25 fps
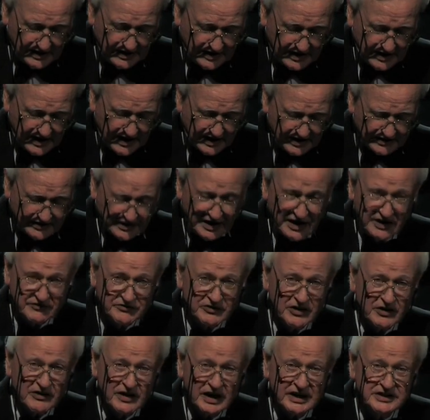And I have
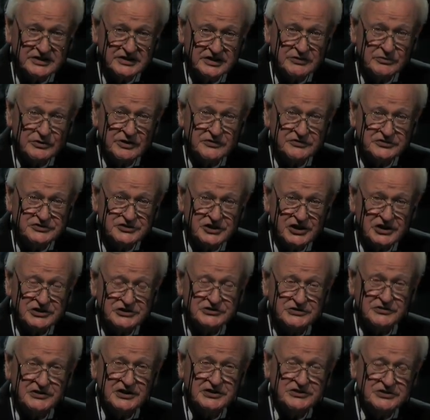no idea what
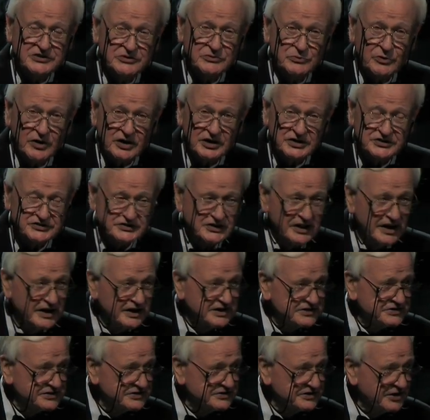Church Fenton was, and I
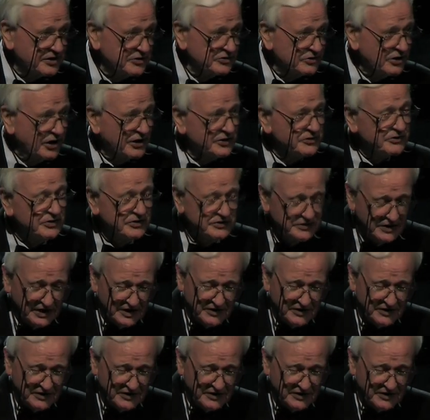had to